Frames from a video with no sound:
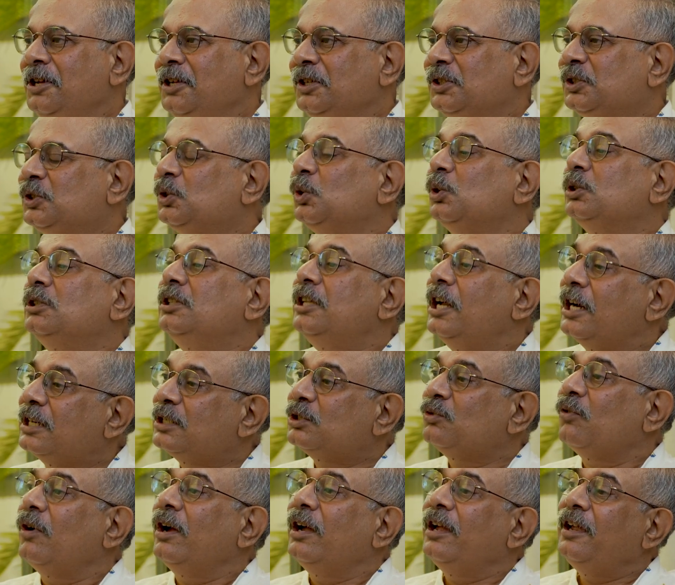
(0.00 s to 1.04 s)
So
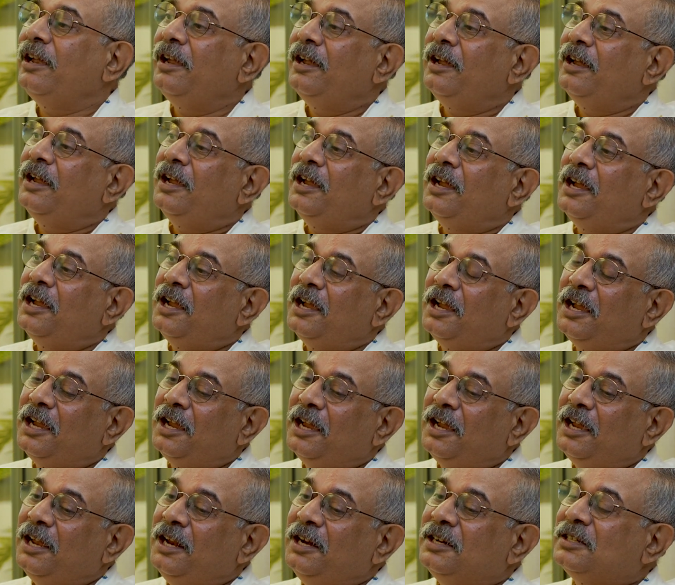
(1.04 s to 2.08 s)
that's why
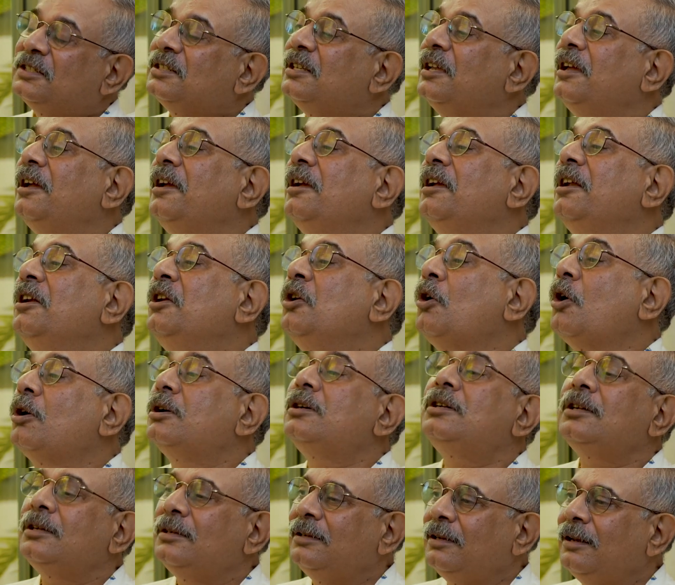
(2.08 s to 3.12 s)
it's a
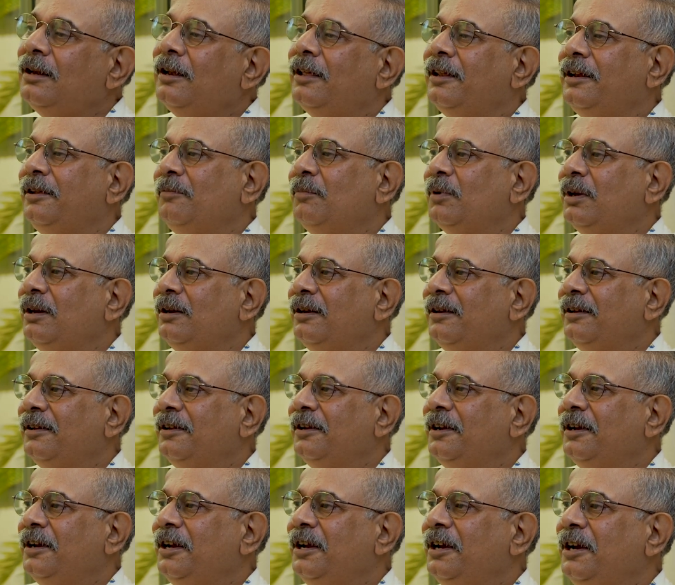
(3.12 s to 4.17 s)
nocturnal animal.
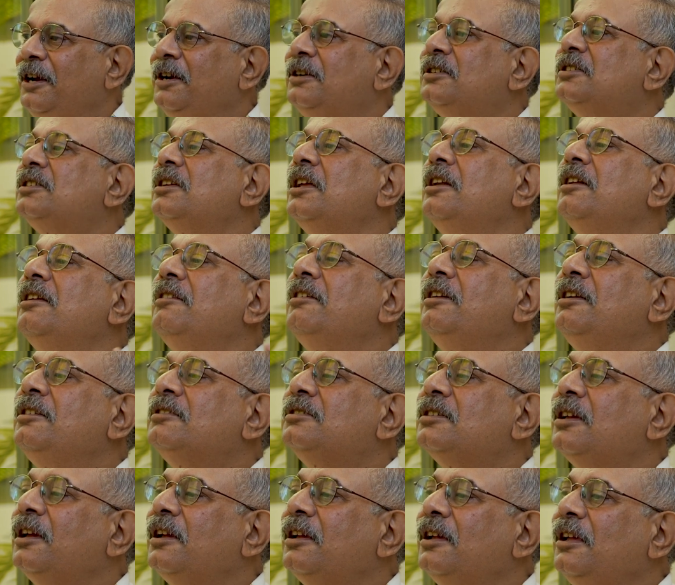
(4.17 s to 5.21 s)
It's a
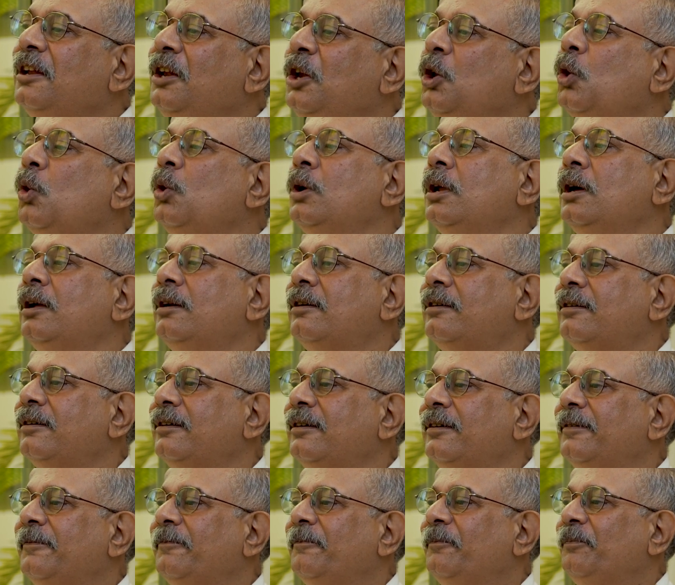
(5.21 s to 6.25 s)
loner.
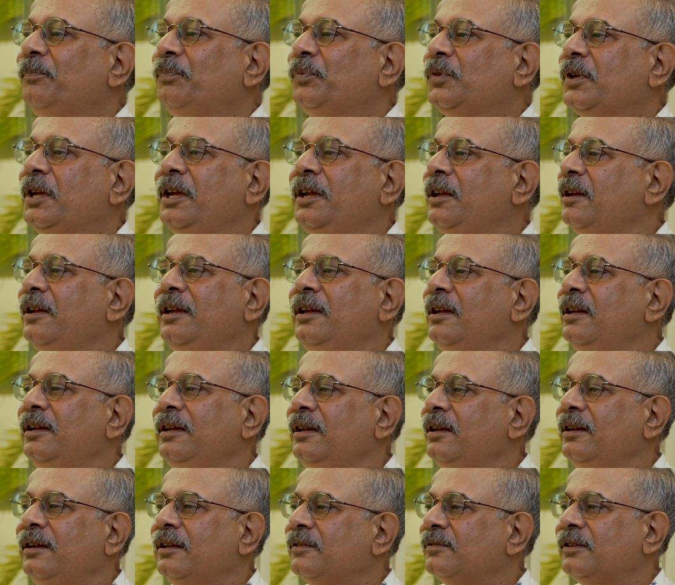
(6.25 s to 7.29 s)

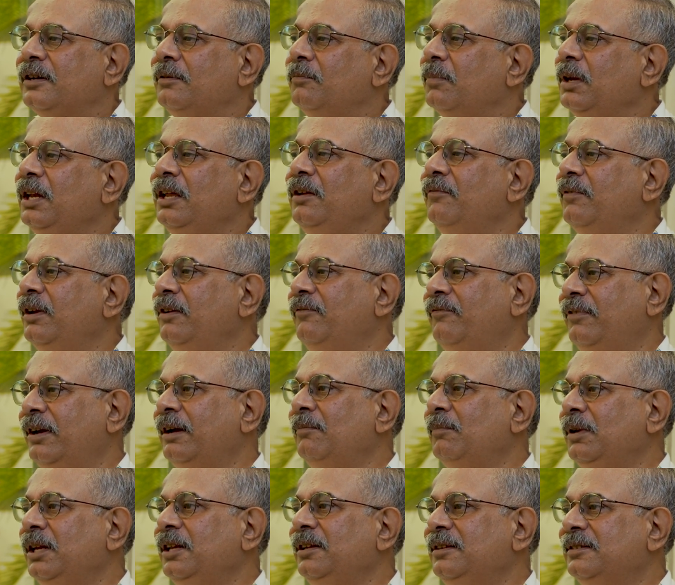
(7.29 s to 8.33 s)
He doesn't believe in
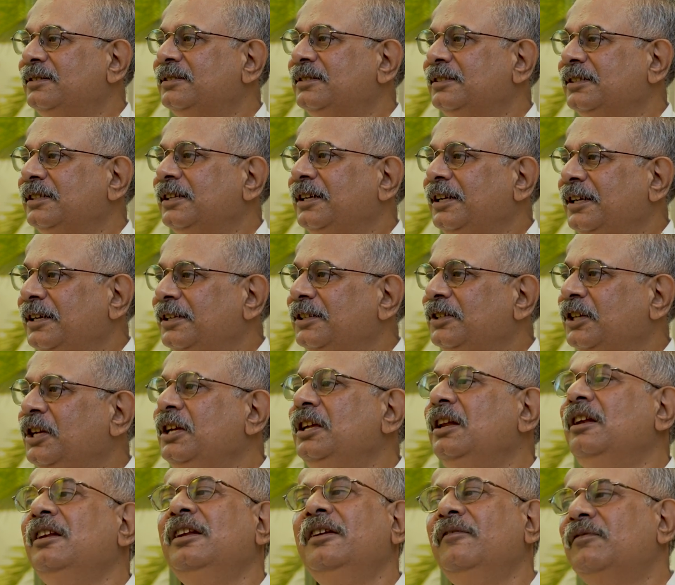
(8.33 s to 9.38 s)
families.
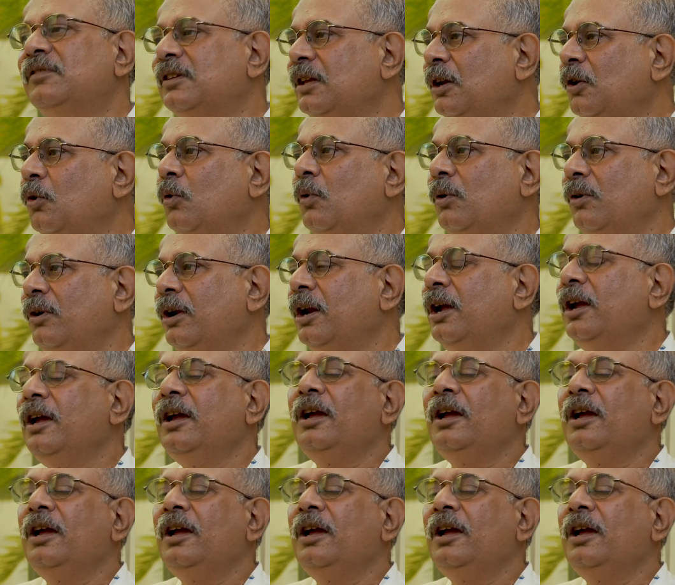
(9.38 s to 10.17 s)
He lives alone.